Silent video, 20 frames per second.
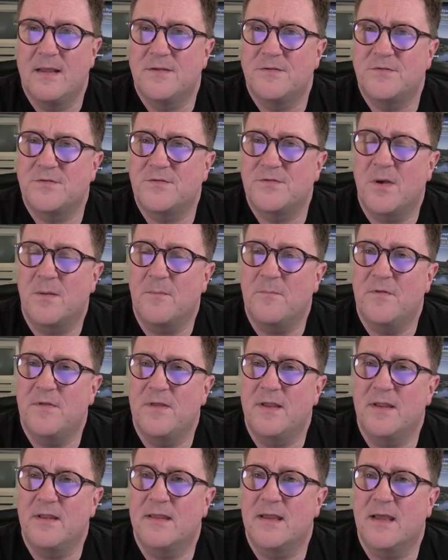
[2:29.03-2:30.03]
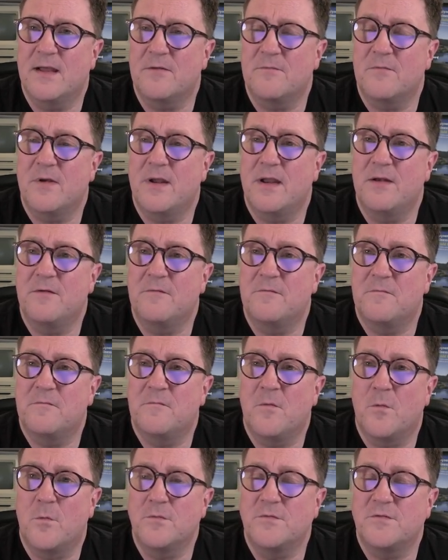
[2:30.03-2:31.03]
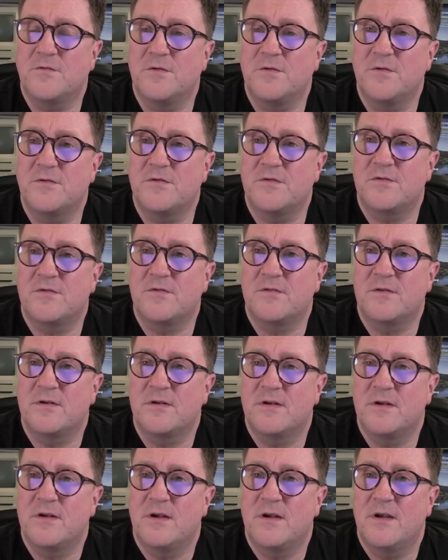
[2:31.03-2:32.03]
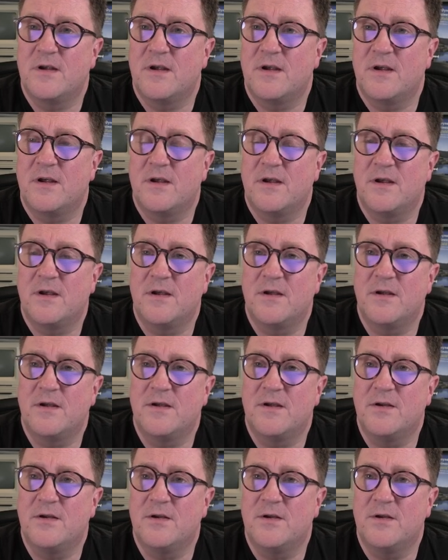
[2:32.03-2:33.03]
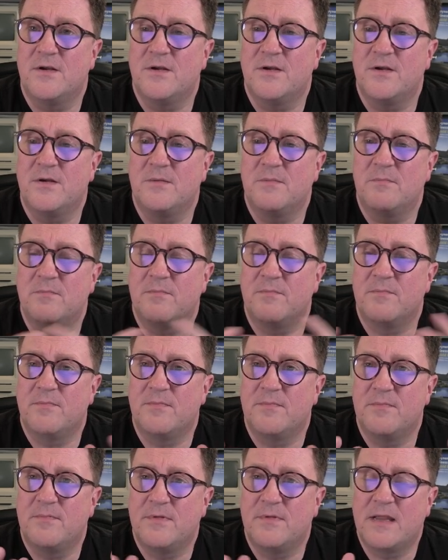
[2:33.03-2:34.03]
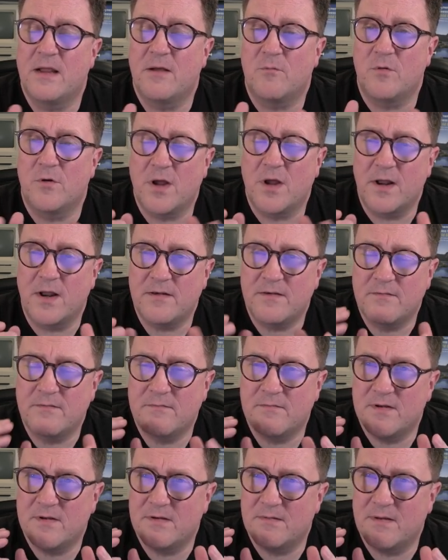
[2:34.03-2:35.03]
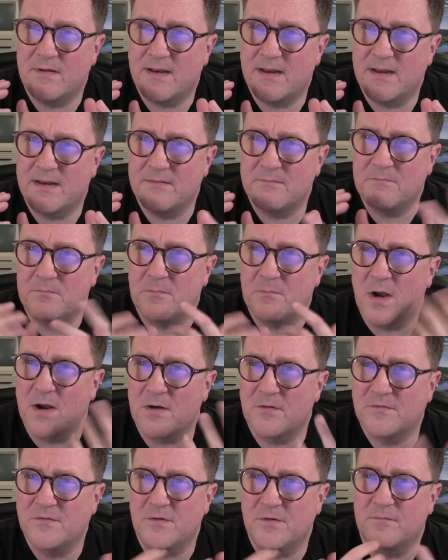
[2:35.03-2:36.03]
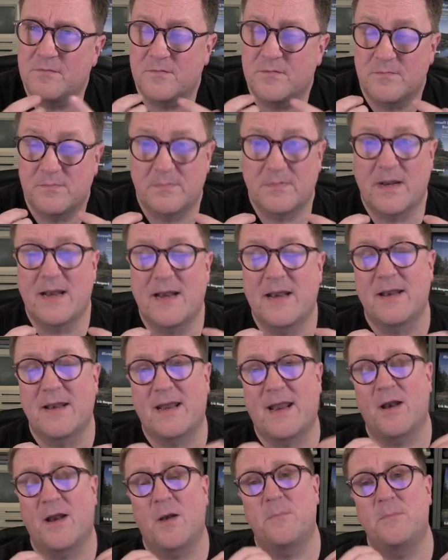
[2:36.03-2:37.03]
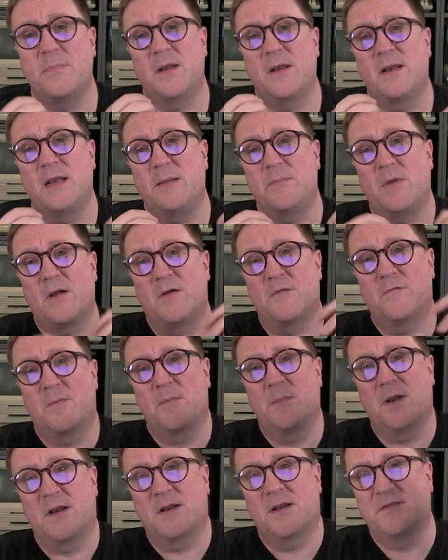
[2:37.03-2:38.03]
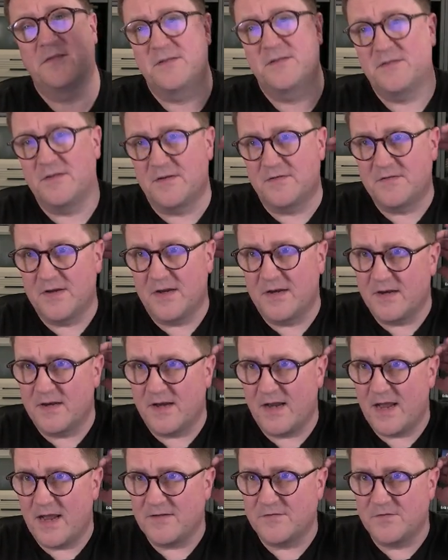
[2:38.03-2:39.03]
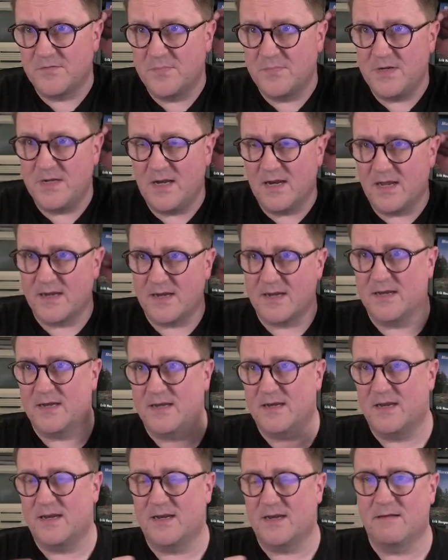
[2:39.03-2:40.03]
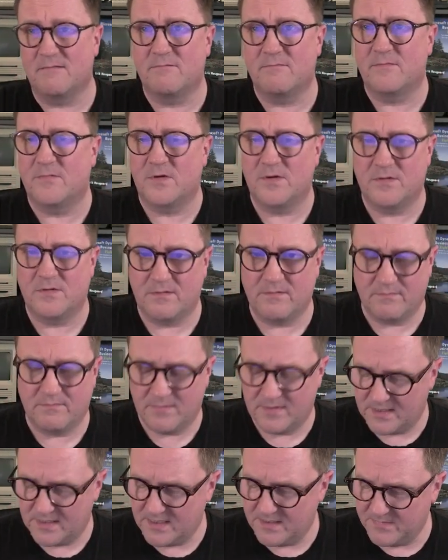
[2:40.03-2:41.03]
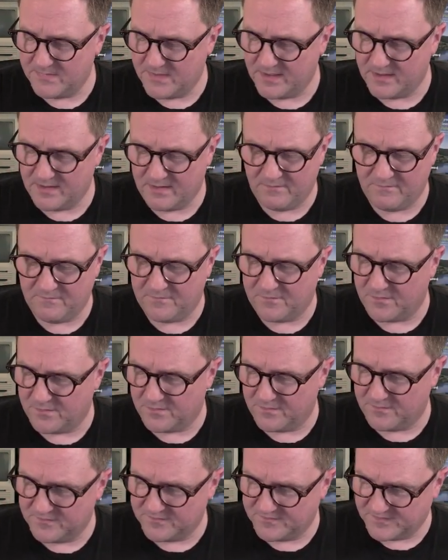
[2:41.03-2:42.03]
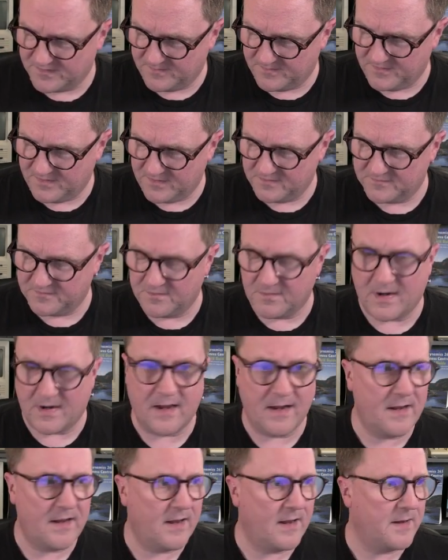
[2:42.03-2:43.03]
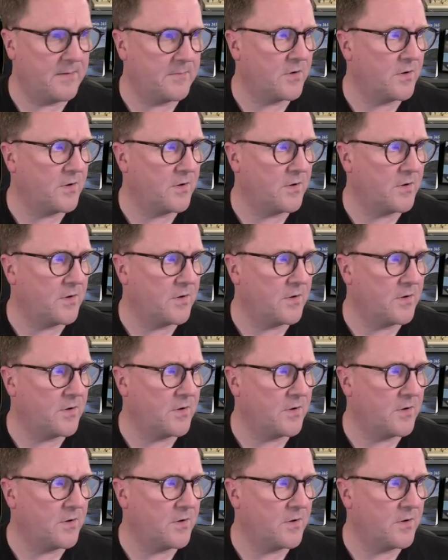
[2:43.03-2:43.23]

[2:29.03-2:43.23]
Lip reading: something that enforces that will not Microsoft. It cannot be an email from an existing tenant. It has to be like an email for something. So I am